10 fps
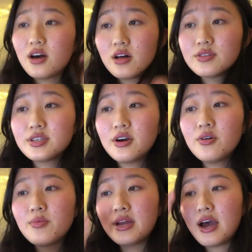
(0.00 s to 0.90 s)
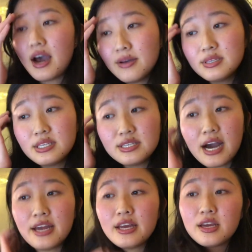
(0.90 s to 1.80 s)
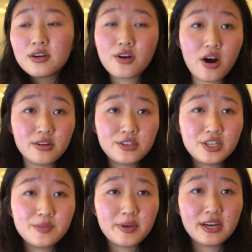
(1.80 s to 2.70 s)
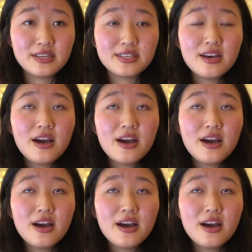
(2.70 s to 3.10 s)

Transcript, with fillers: Also, when I was deciding colleges, because